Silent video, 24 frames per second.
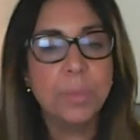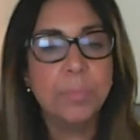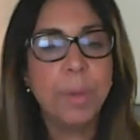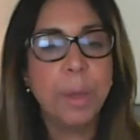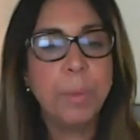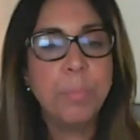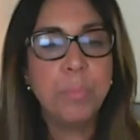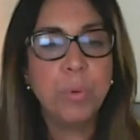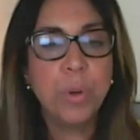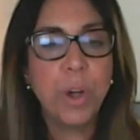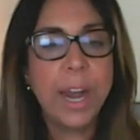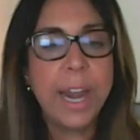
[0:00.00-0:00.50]
So
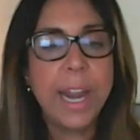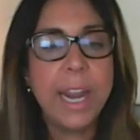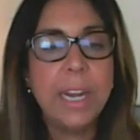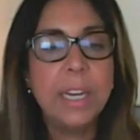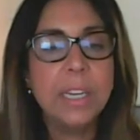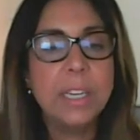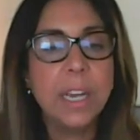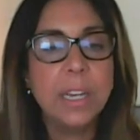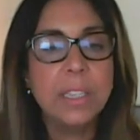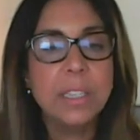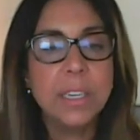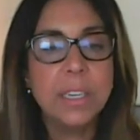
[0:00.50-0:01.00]
my
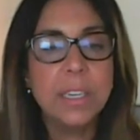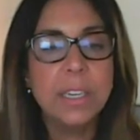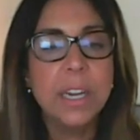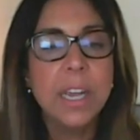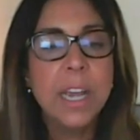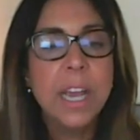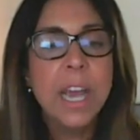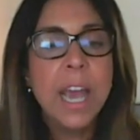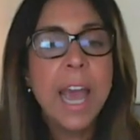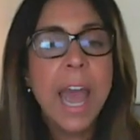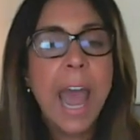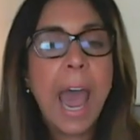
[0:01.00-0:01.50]
brain doesn't,
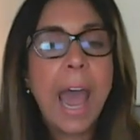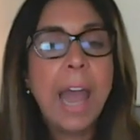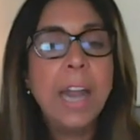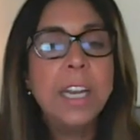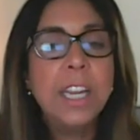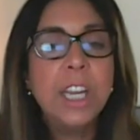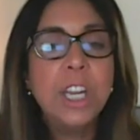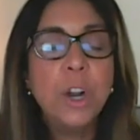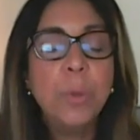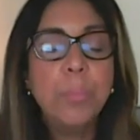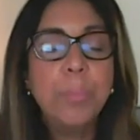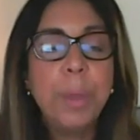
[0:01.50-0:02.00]

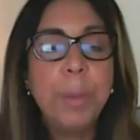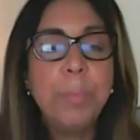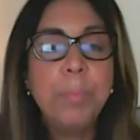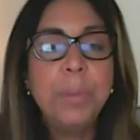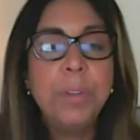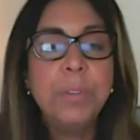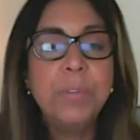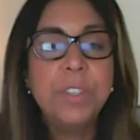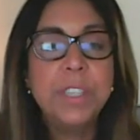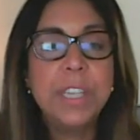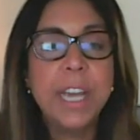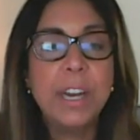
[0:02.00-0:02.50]
and you know,
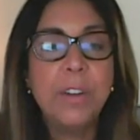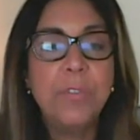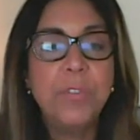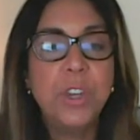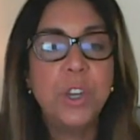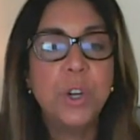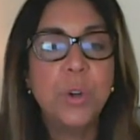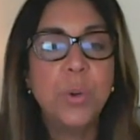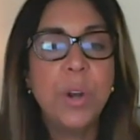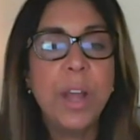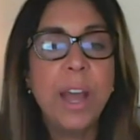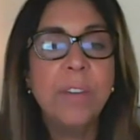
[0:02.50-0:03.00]
people have said if
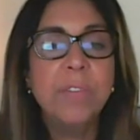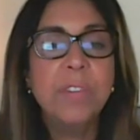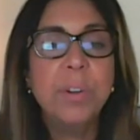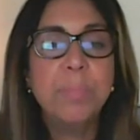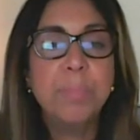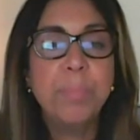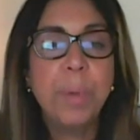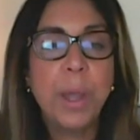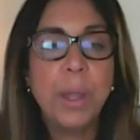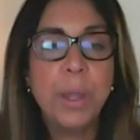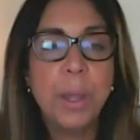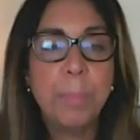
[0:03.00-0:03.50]
you don't have
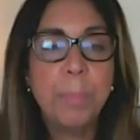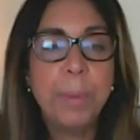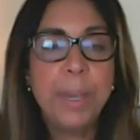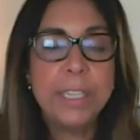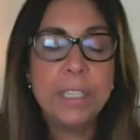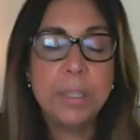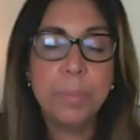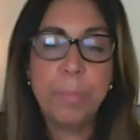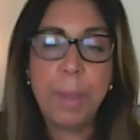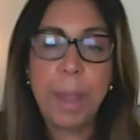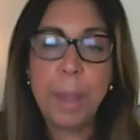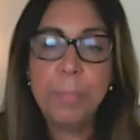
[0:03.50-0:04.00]
a
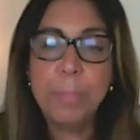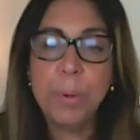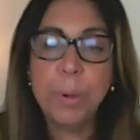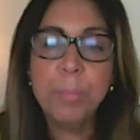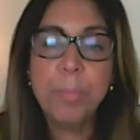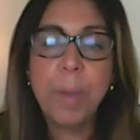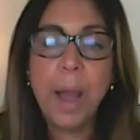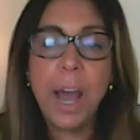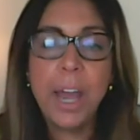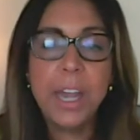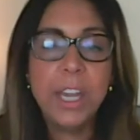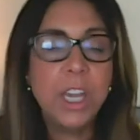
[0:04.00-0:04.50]
piece of paper
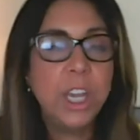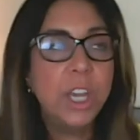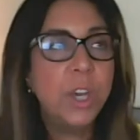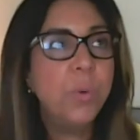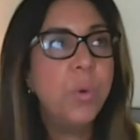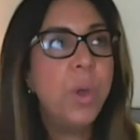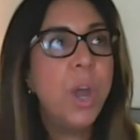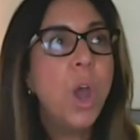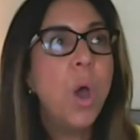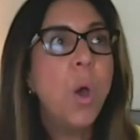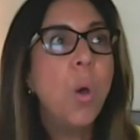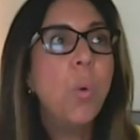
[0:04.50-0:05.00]
by
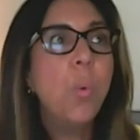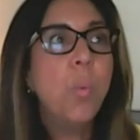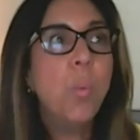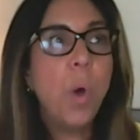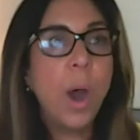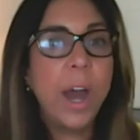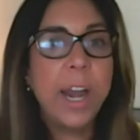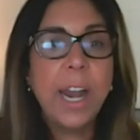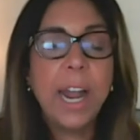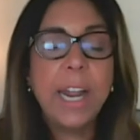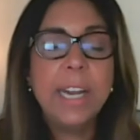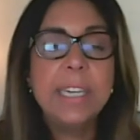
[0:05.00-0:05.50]
you,
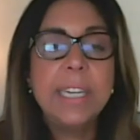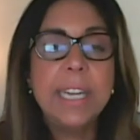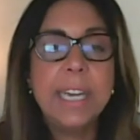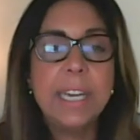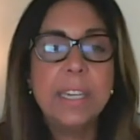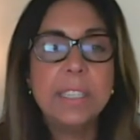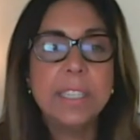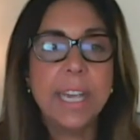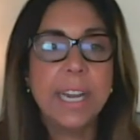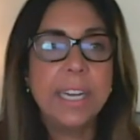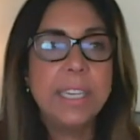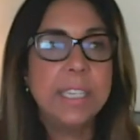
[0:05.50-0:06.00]
one
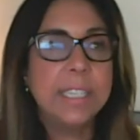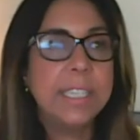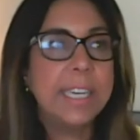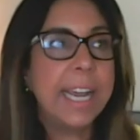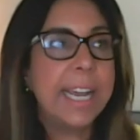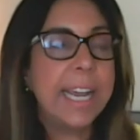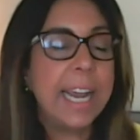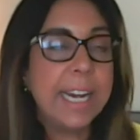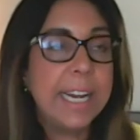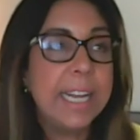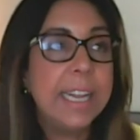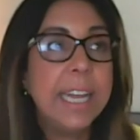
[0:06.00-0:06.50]
idea is like to
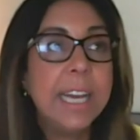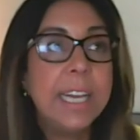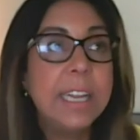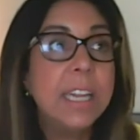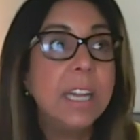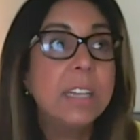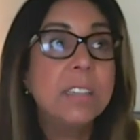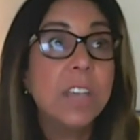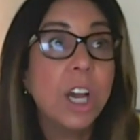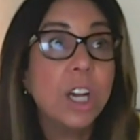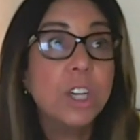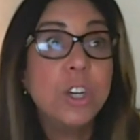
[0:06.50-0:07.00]
take anything
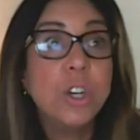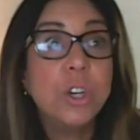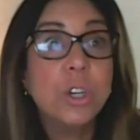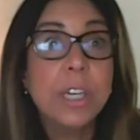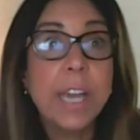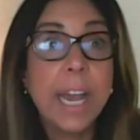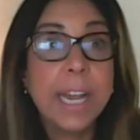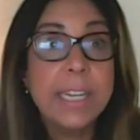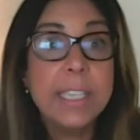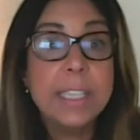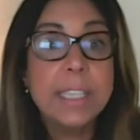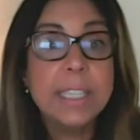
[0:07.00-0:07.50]
that's on your
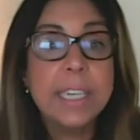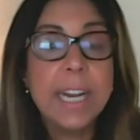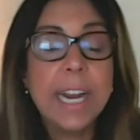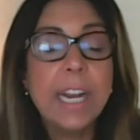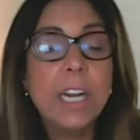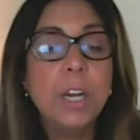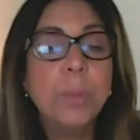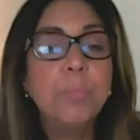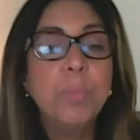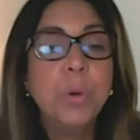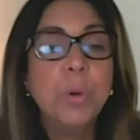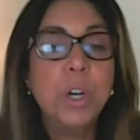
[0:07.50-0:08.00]

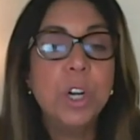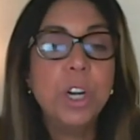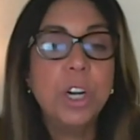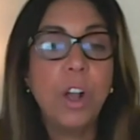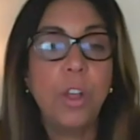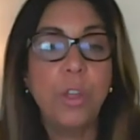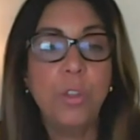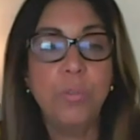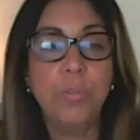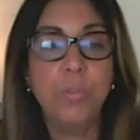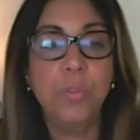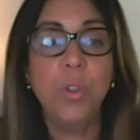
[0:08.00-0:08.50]
nightstand and put it
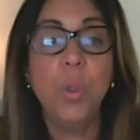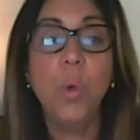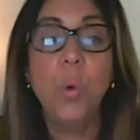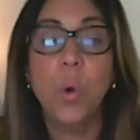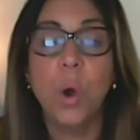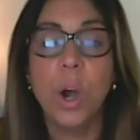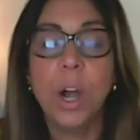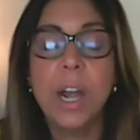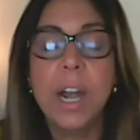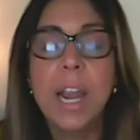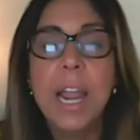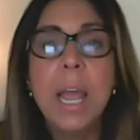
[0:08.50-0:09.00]
on the
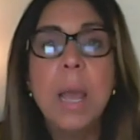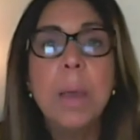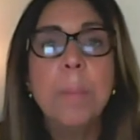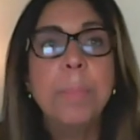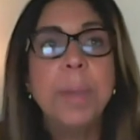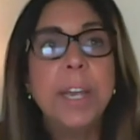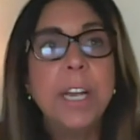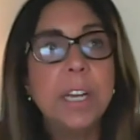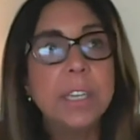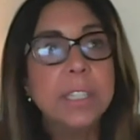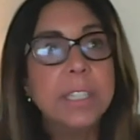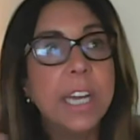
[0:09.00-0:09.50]
floor
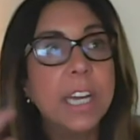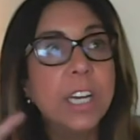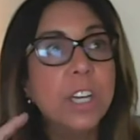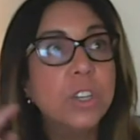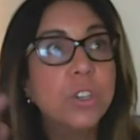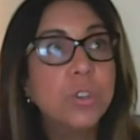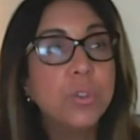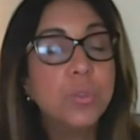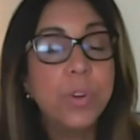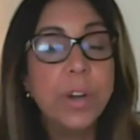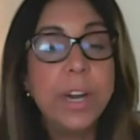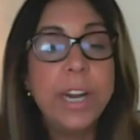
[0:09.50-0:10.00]
because then
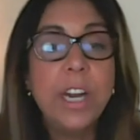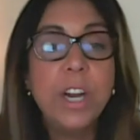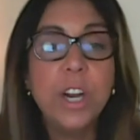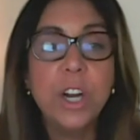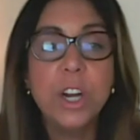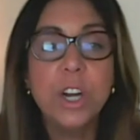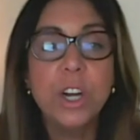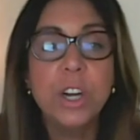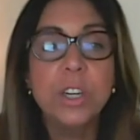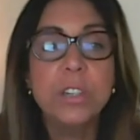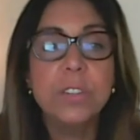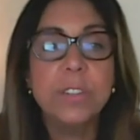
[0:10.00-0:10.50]
it
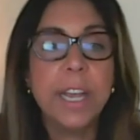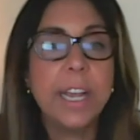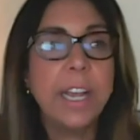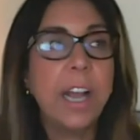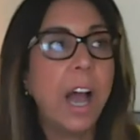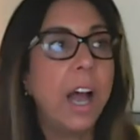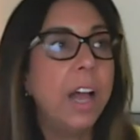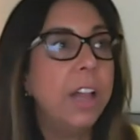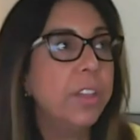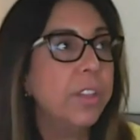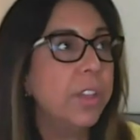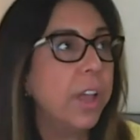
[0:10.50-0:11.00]
triggers, like
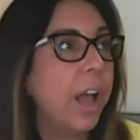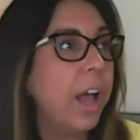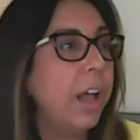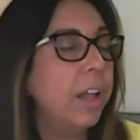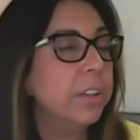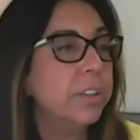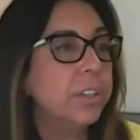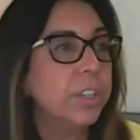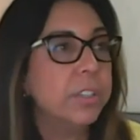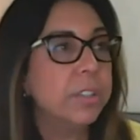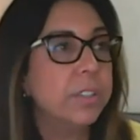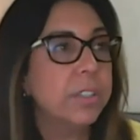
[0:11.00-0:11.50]
I'll,
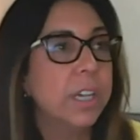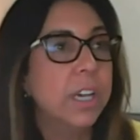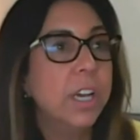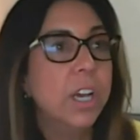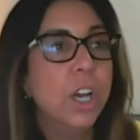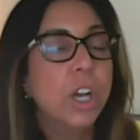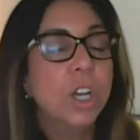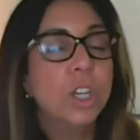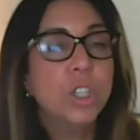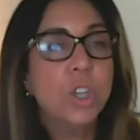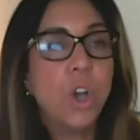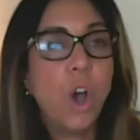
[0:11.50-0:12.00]
I'll just,
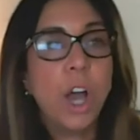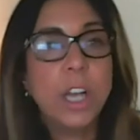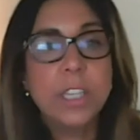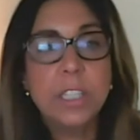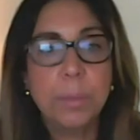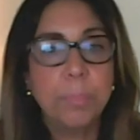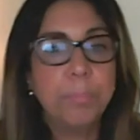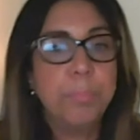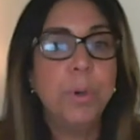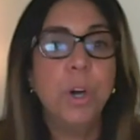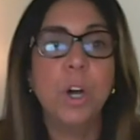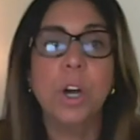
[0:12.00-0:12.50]

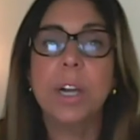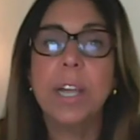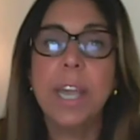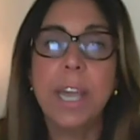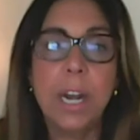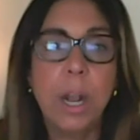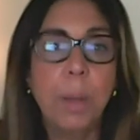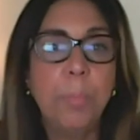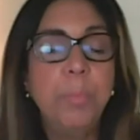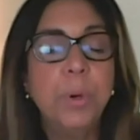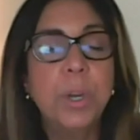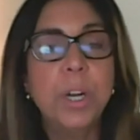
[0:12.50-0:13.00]
toss a book
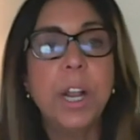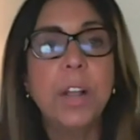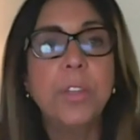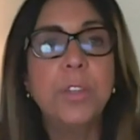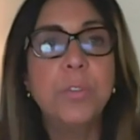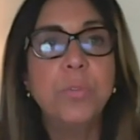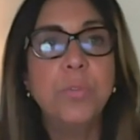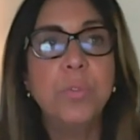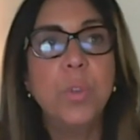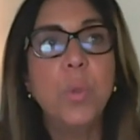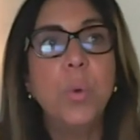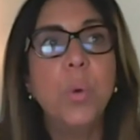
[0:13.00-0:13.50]
and I'll put it on
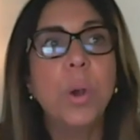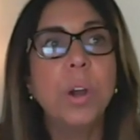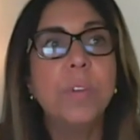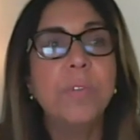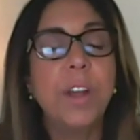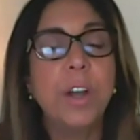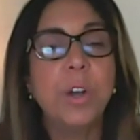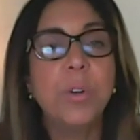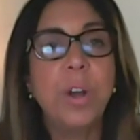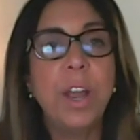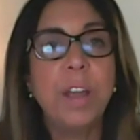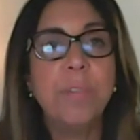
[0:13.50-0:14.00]
the floor if
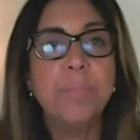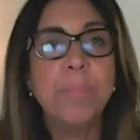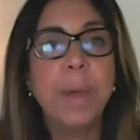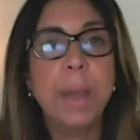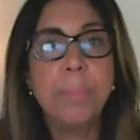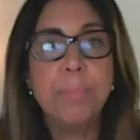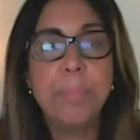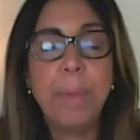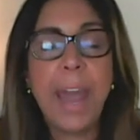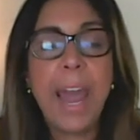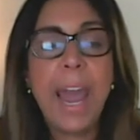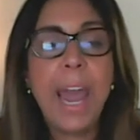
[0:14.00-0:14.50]
I don't have
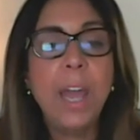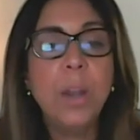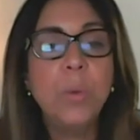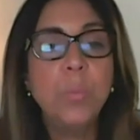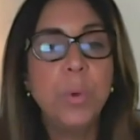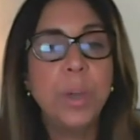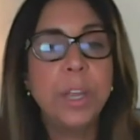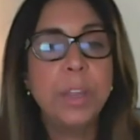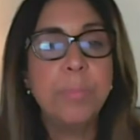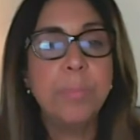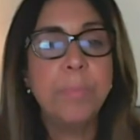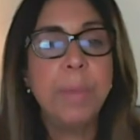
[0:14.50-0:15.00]
my
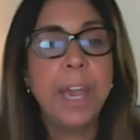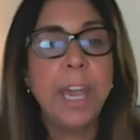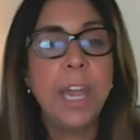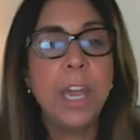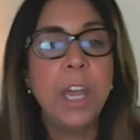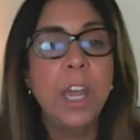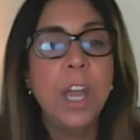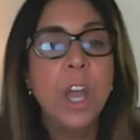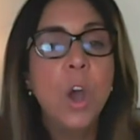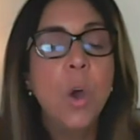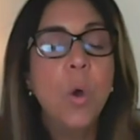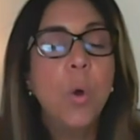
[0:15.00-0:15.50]
pad with
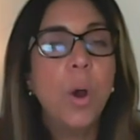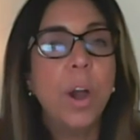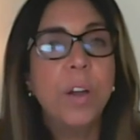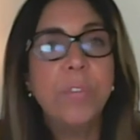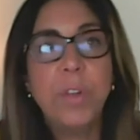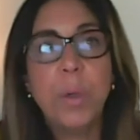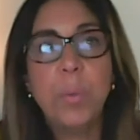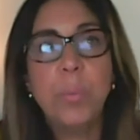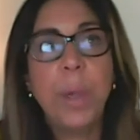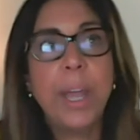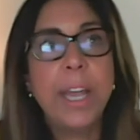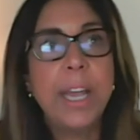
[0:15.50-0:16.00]
me, or
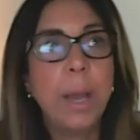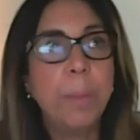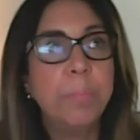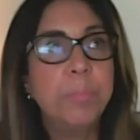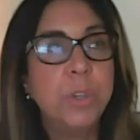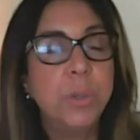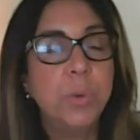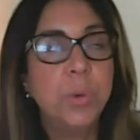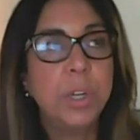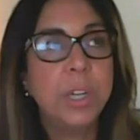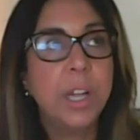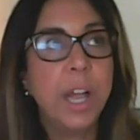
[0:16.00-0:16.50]
if I wake up
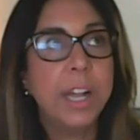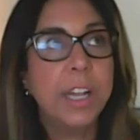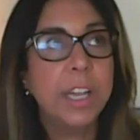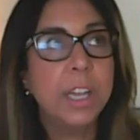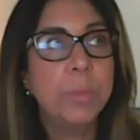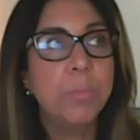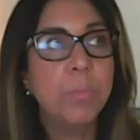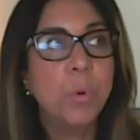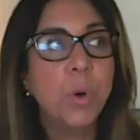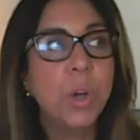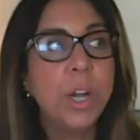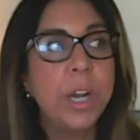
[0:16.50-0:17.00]
two o'clock in
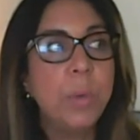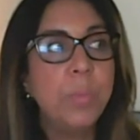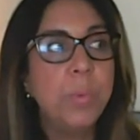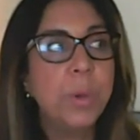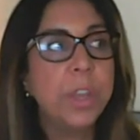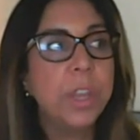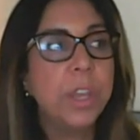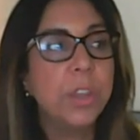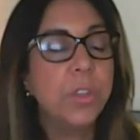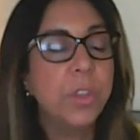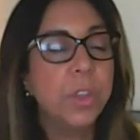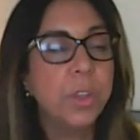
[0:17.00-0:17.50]
the morning
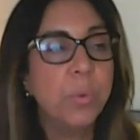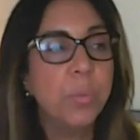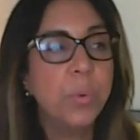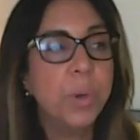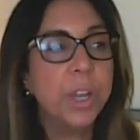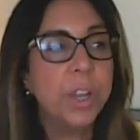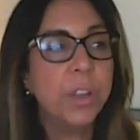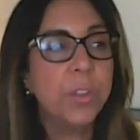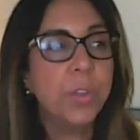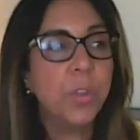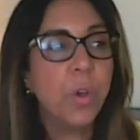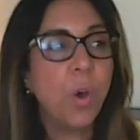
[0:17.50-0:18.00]
with a
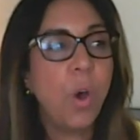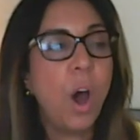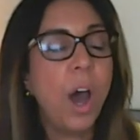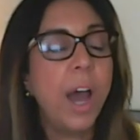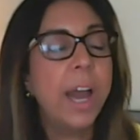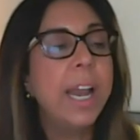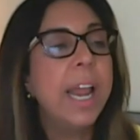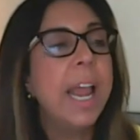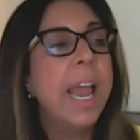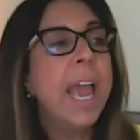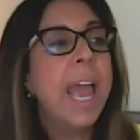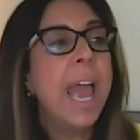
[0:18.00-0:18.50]
with a
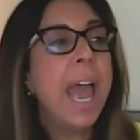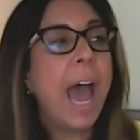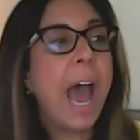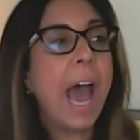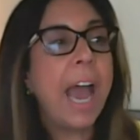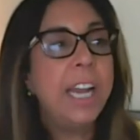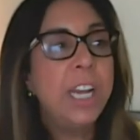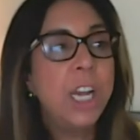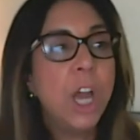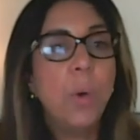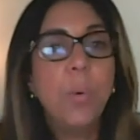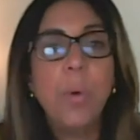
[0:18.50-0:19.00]
thought,
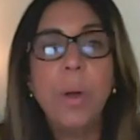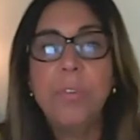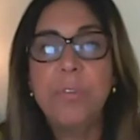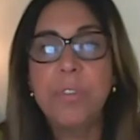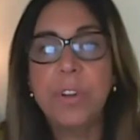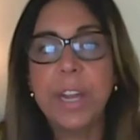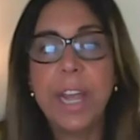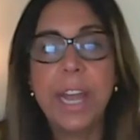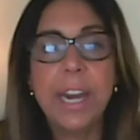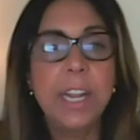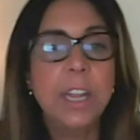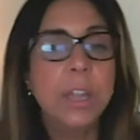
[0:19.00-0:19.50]
I know I'll
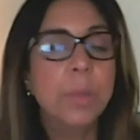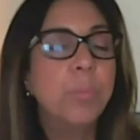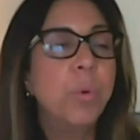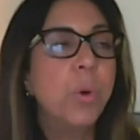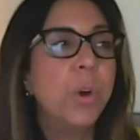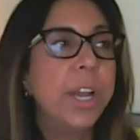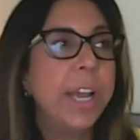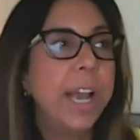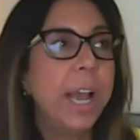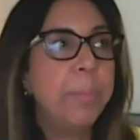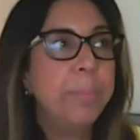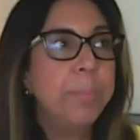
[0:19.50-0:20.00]
forget in the morning.